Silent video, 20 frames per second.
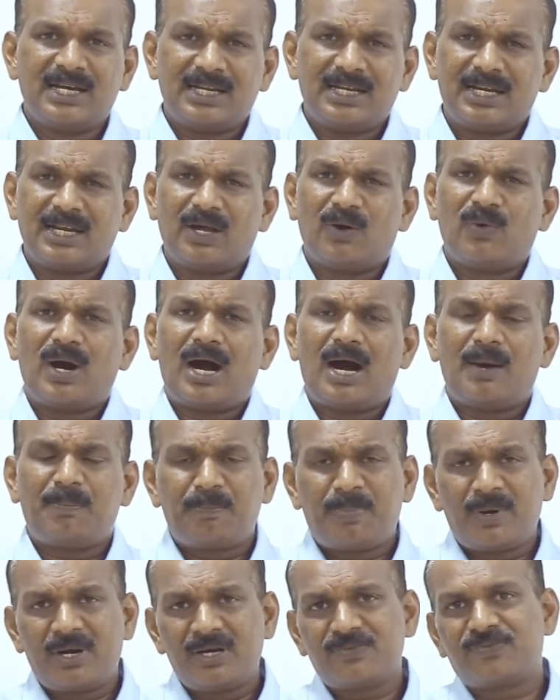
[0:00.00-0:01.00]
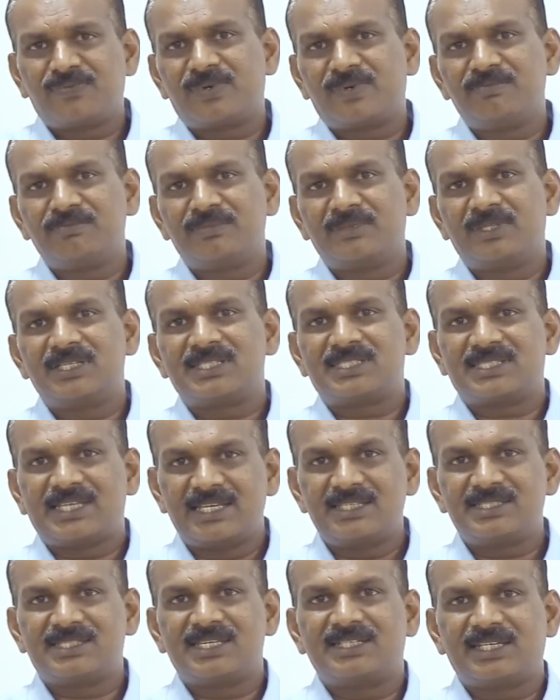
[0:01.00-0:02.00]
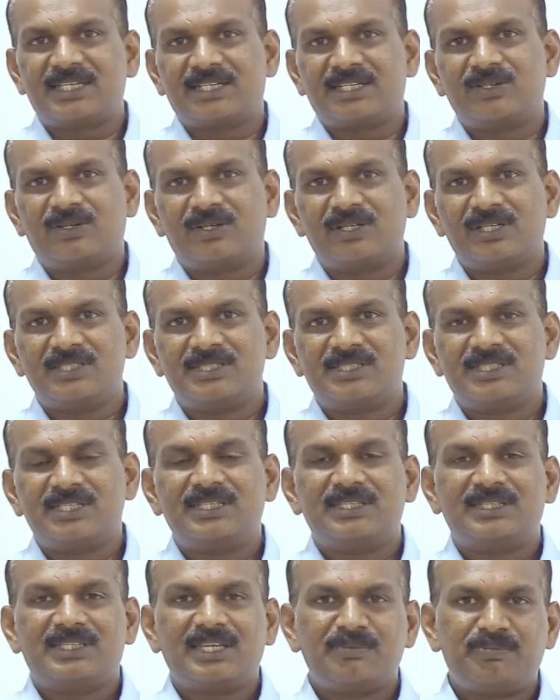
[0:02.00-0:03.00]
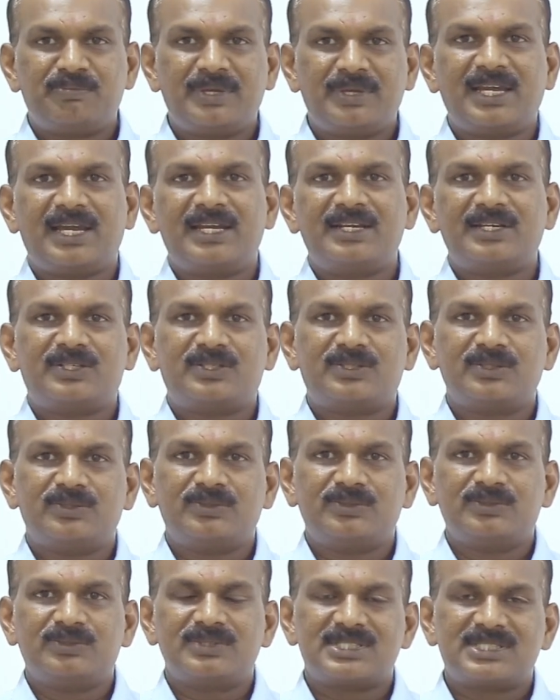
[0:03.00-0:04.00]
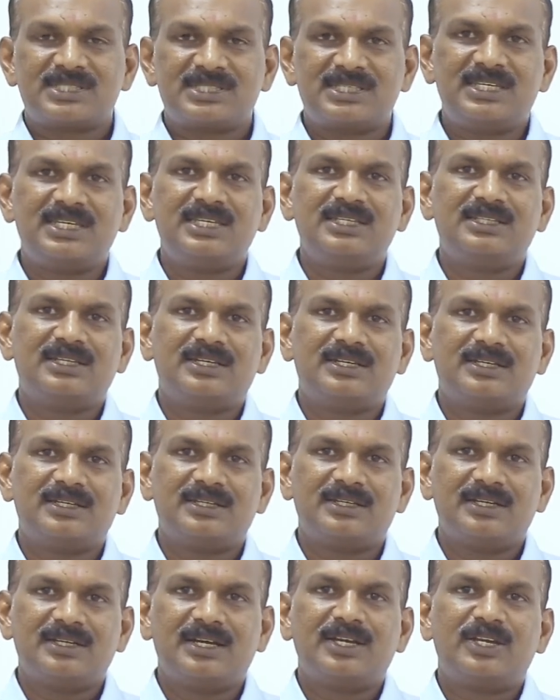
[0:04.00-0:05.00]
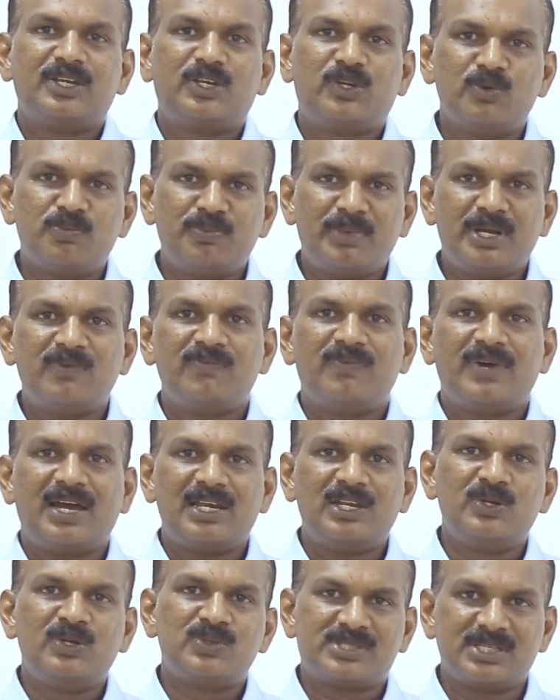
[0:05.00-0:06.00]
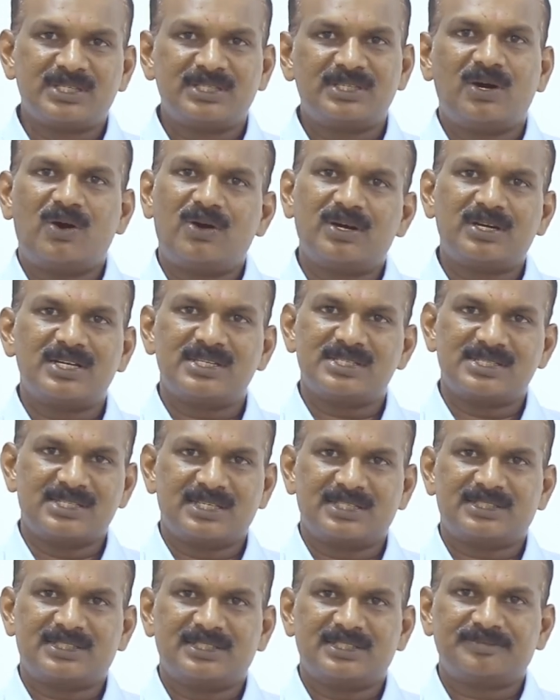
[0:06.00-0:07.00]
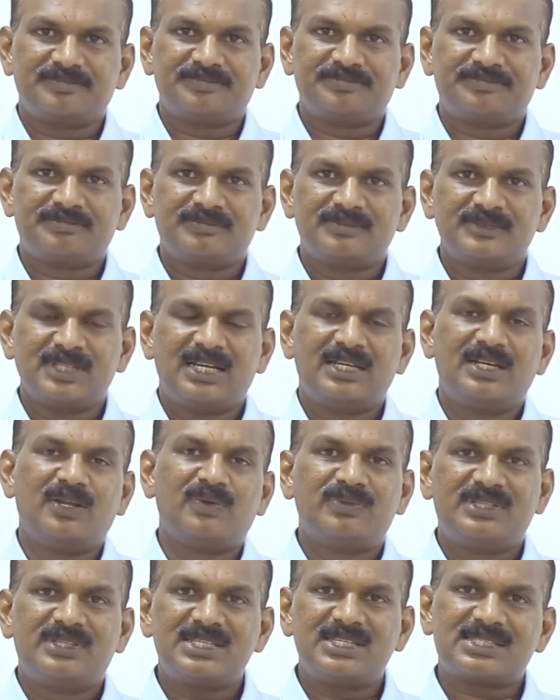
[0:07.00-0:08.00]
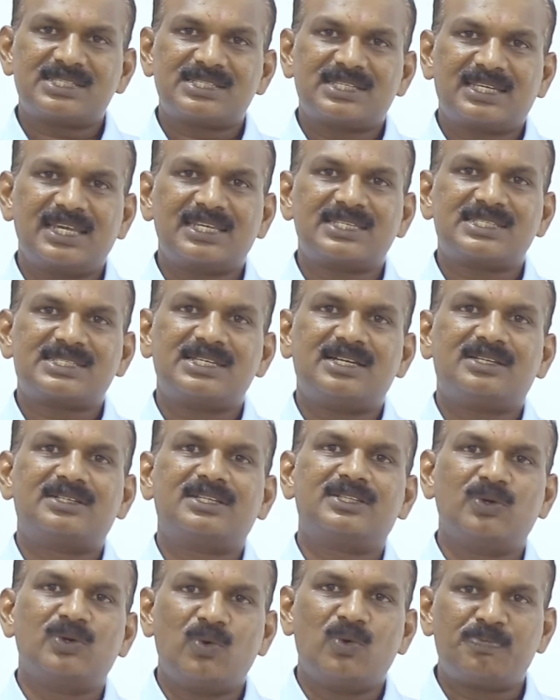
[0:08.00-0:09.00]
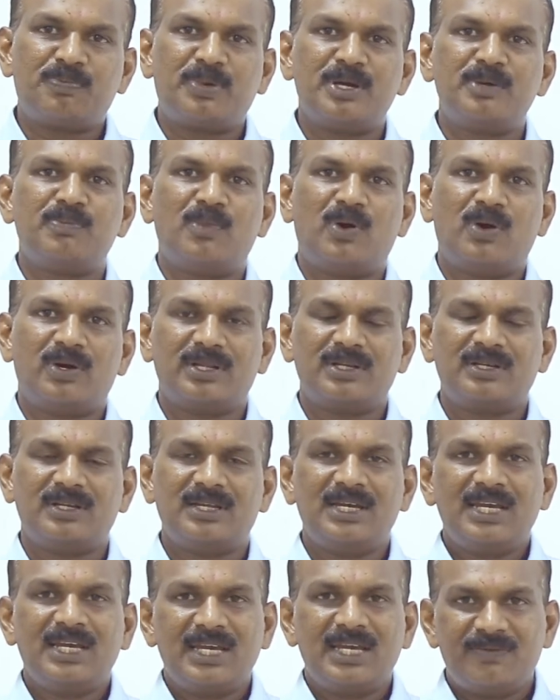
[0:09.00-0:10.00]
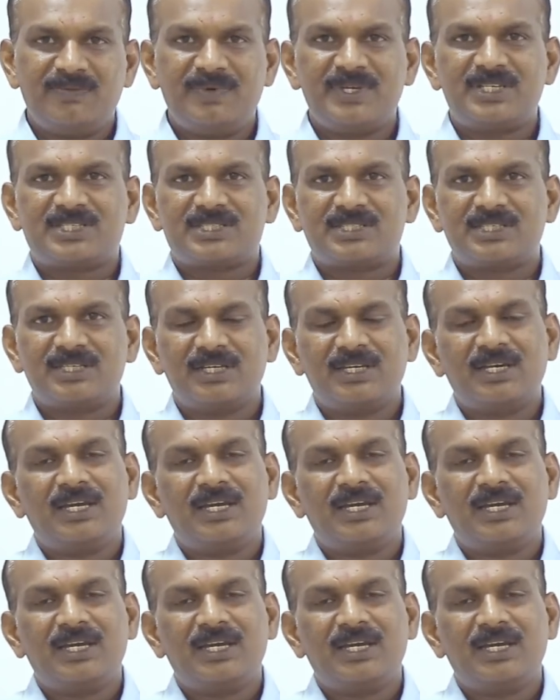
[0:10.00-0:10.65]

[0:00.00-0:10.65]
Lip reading: Now apart from the science and technology, they began to see the human values in the organization. Now this kick-started the open model, which